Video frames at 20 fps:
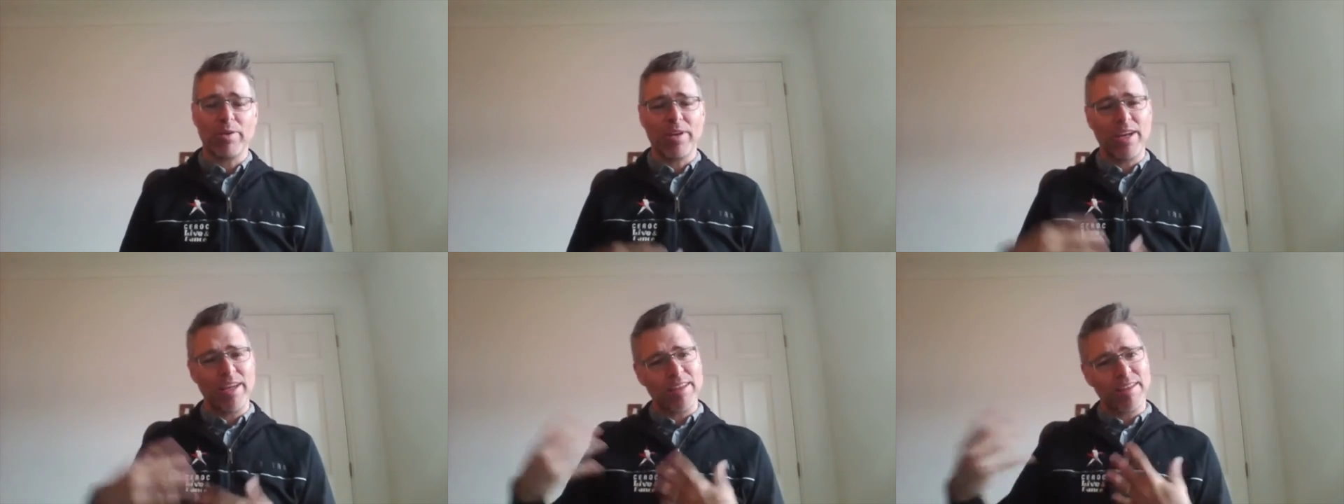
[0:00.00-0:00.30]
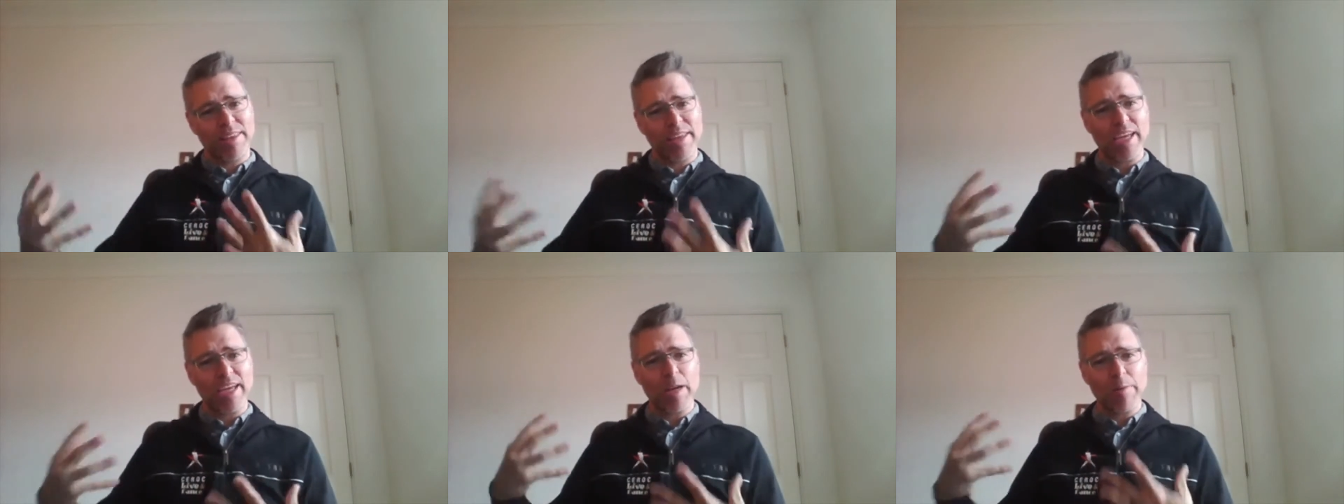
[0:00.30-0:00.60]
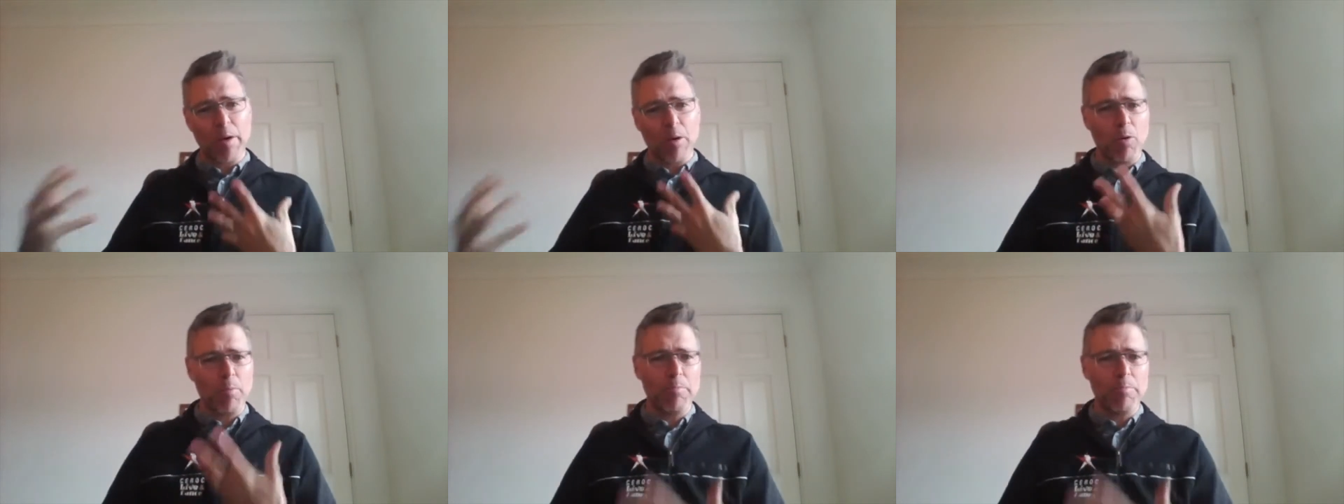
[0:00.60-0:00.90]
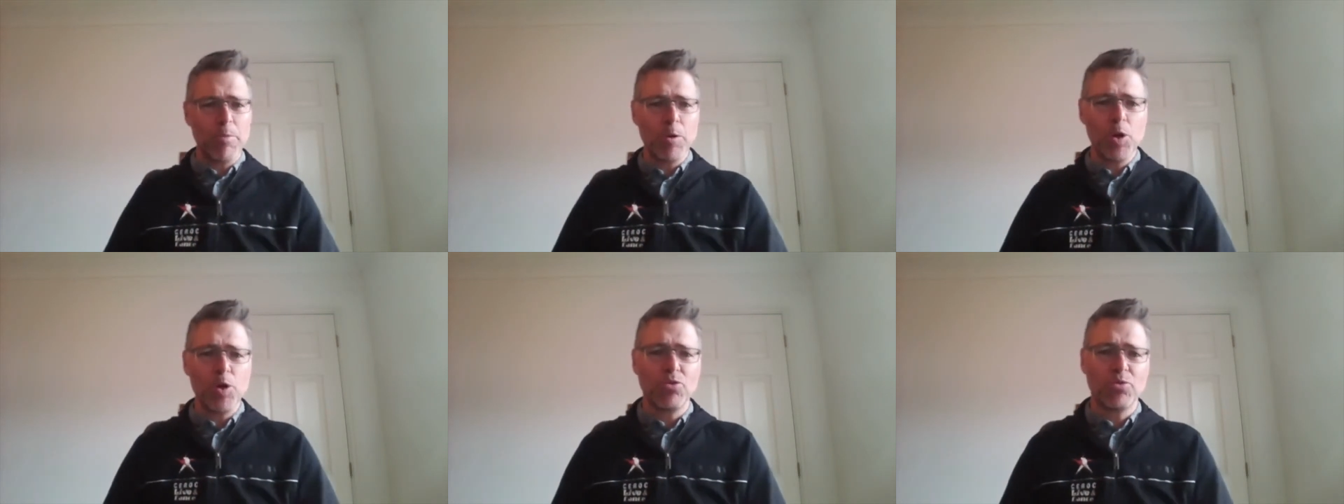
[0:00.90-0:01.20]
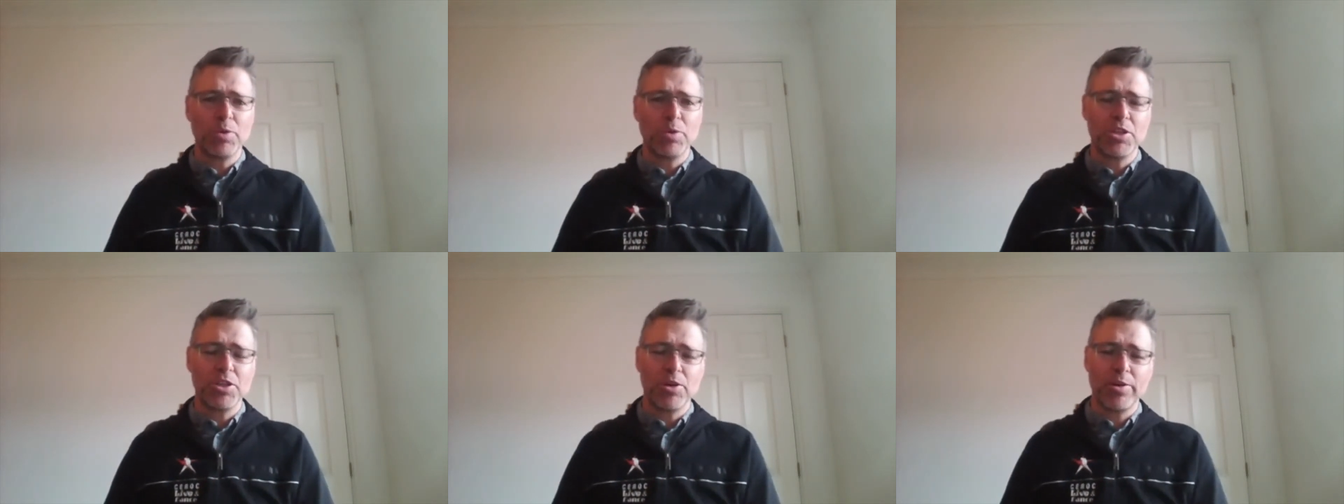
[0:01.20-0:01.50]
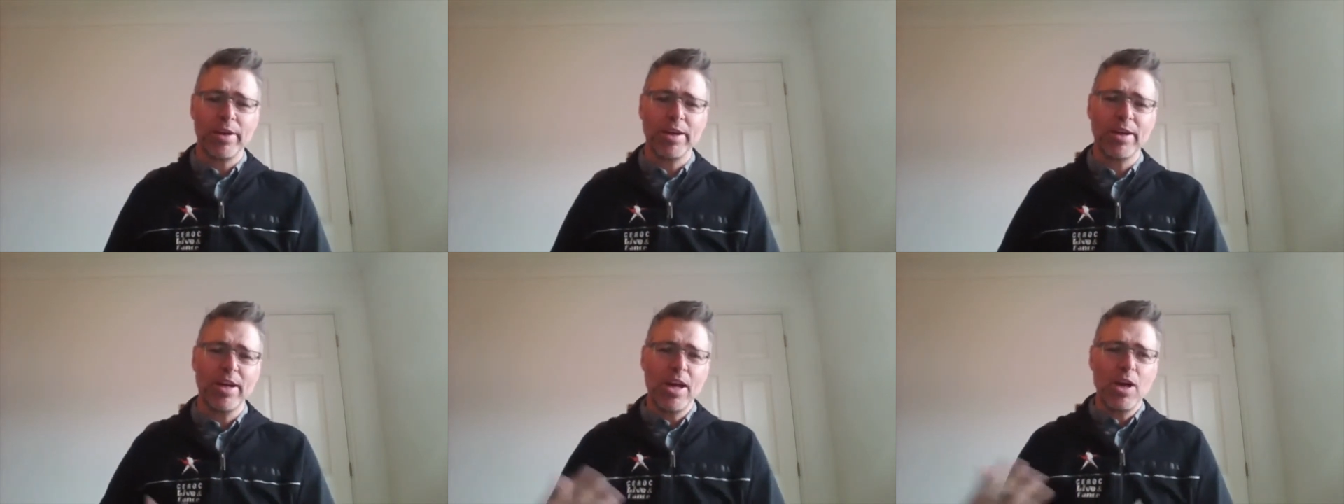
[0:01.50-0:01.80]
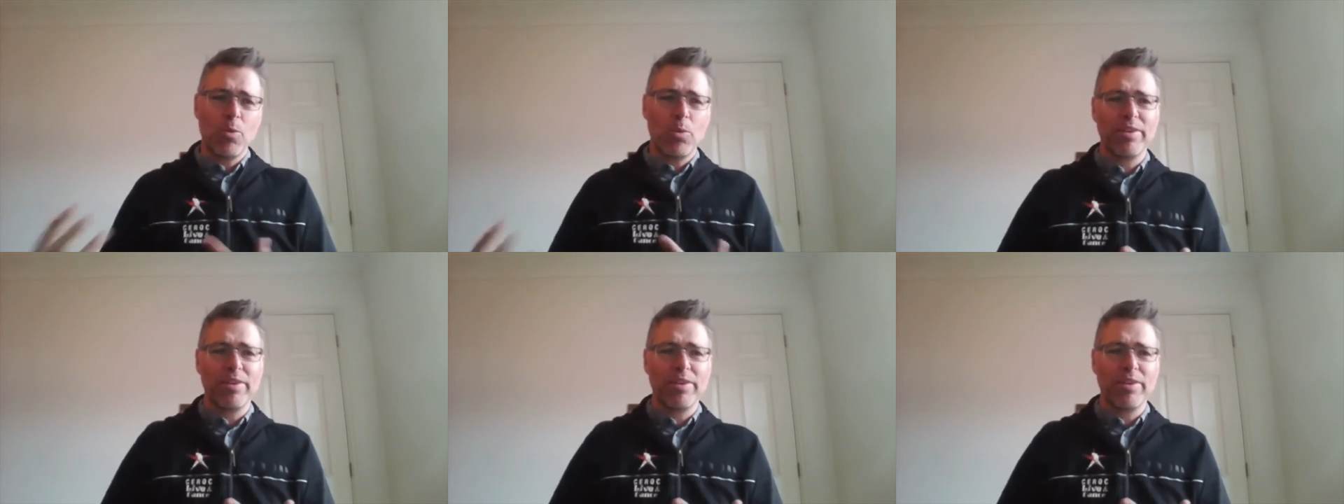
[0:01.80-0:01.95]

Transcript: we're thinking about what moves we're doing,